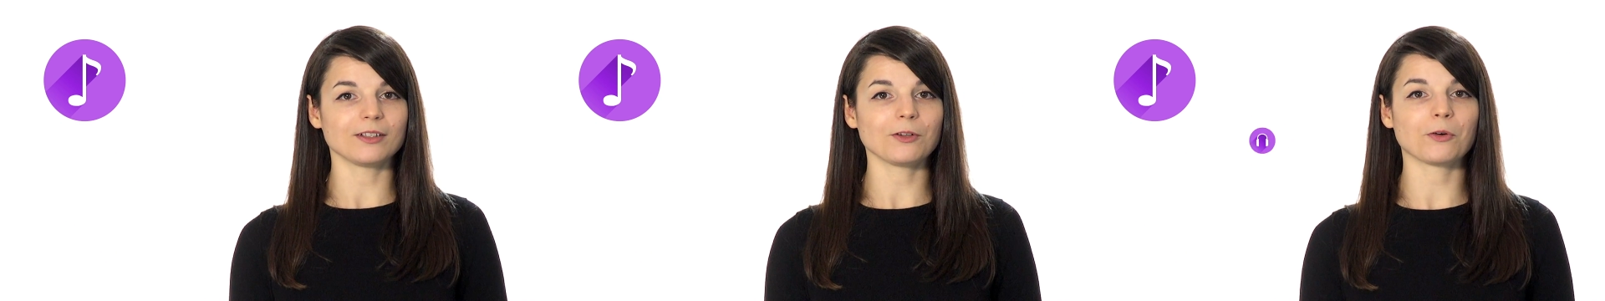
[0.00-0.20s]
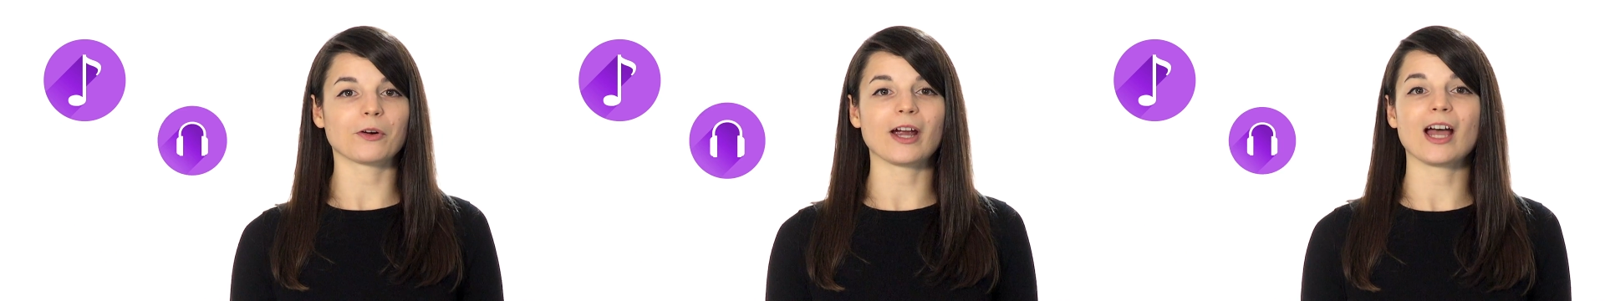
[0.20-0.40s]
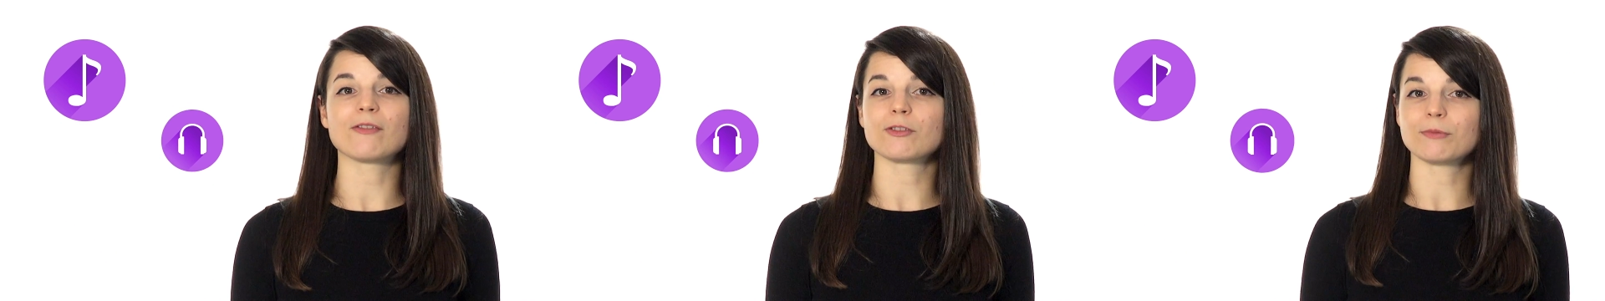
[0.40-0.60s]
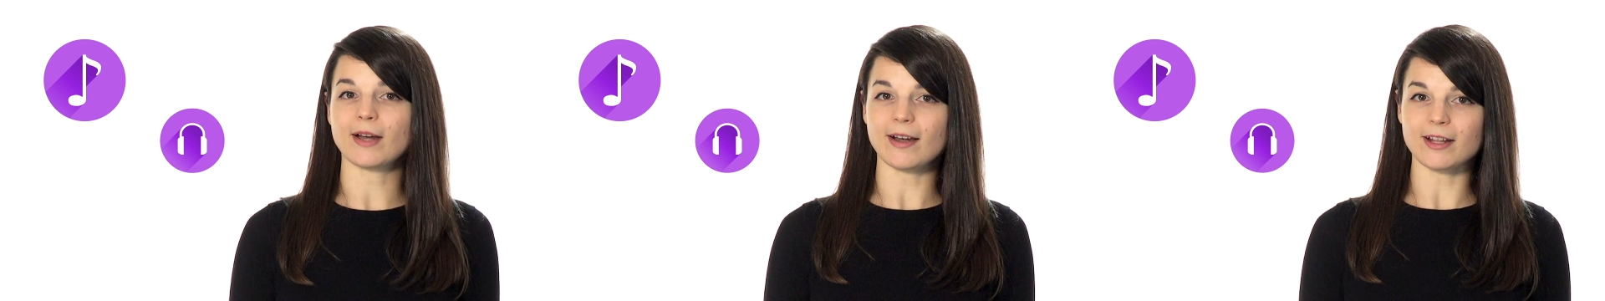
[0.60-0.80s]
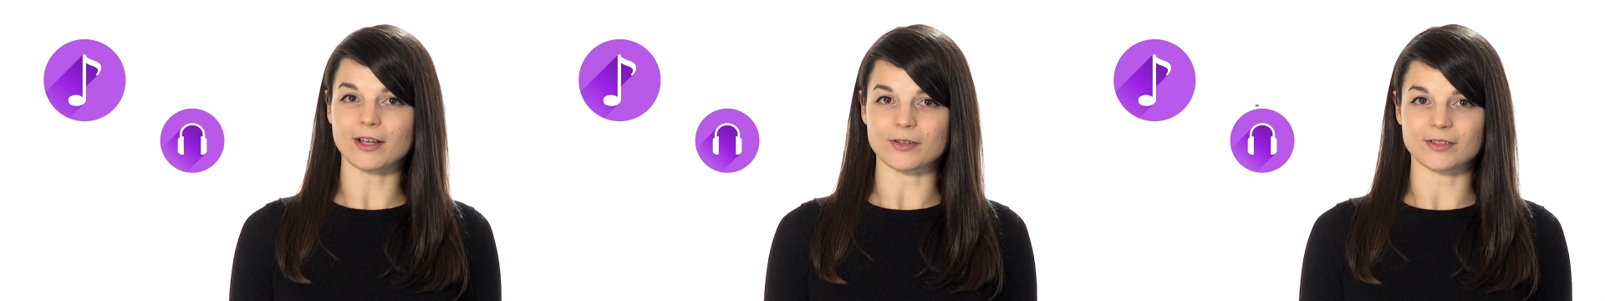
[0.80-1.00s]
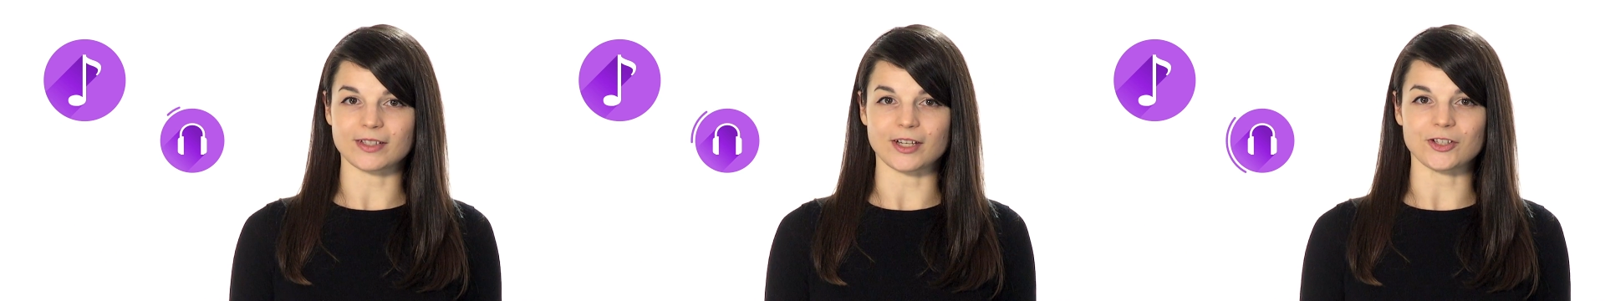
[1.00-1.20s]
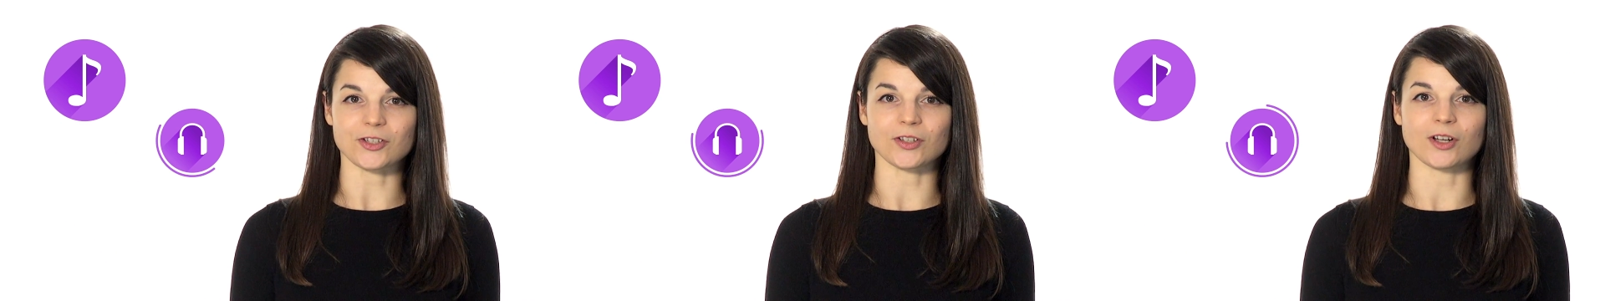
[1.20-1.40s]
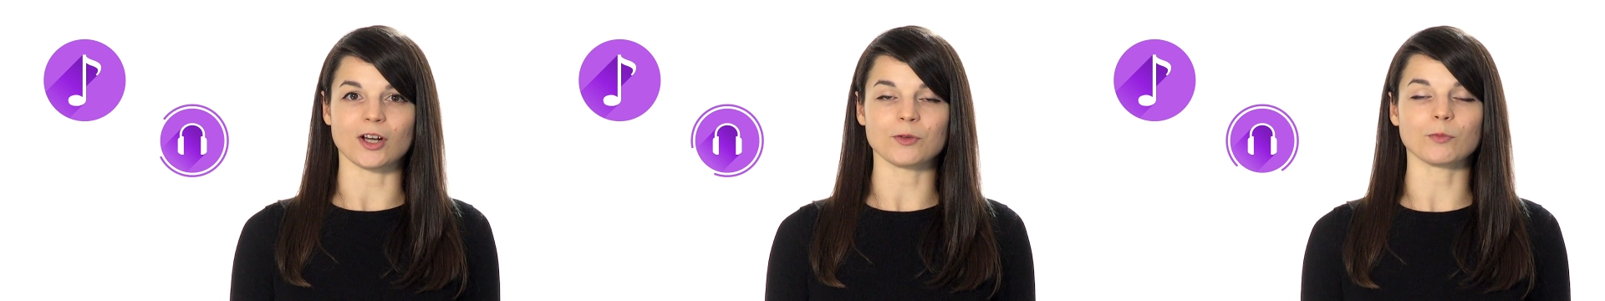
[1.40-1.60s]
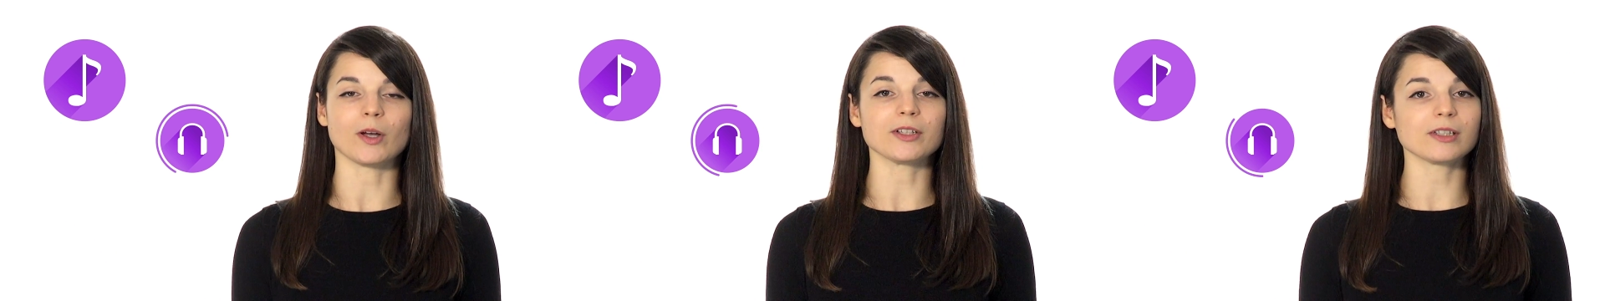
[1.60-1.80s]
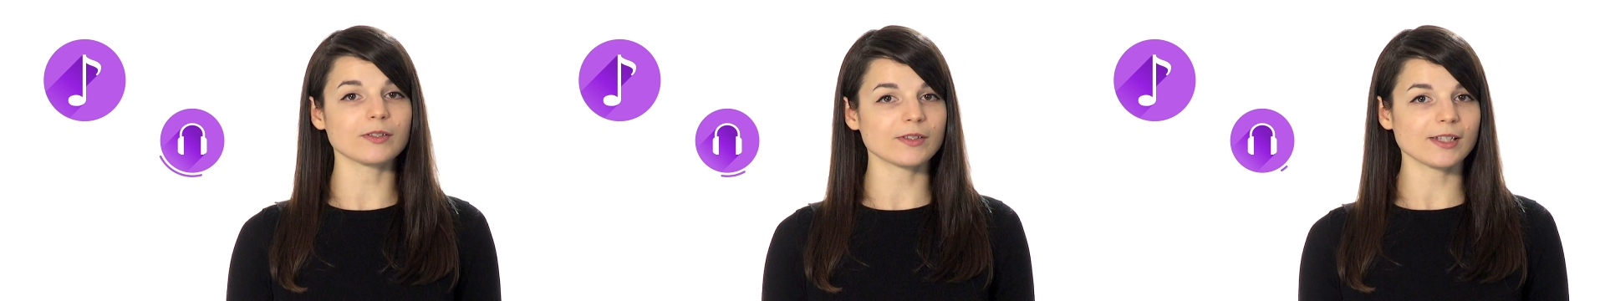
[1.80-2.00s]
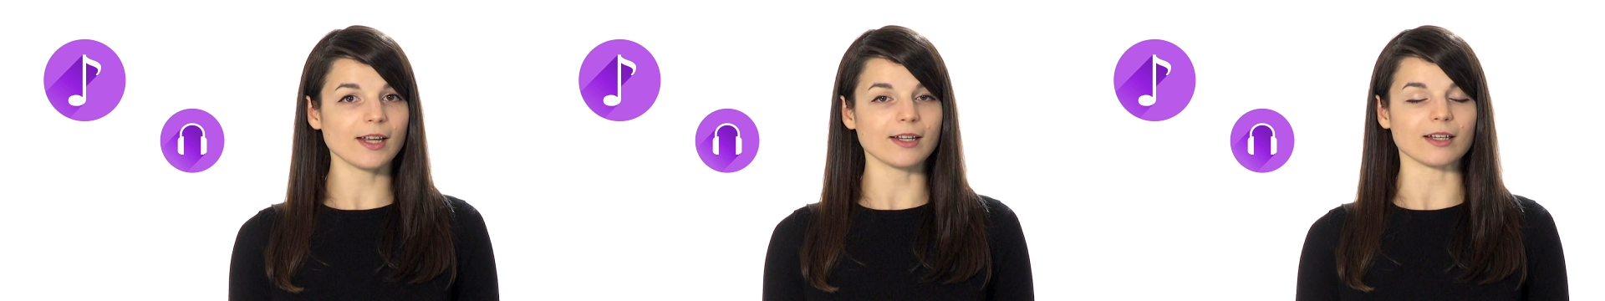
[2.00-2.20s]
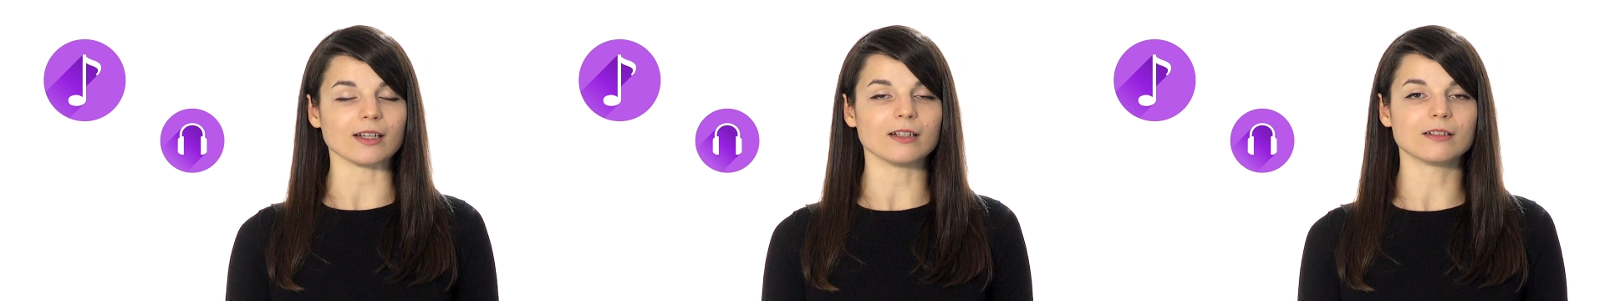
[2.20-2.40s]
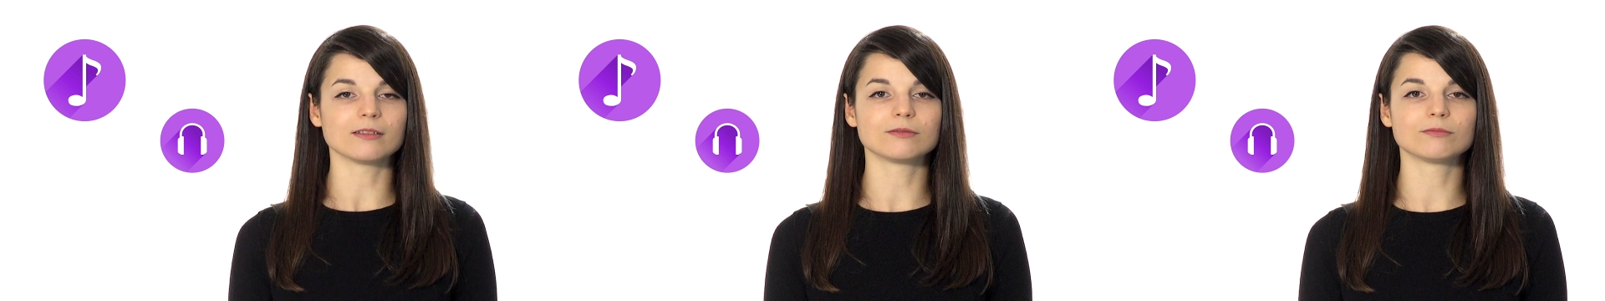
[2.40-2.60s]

or have a radio station on while you study.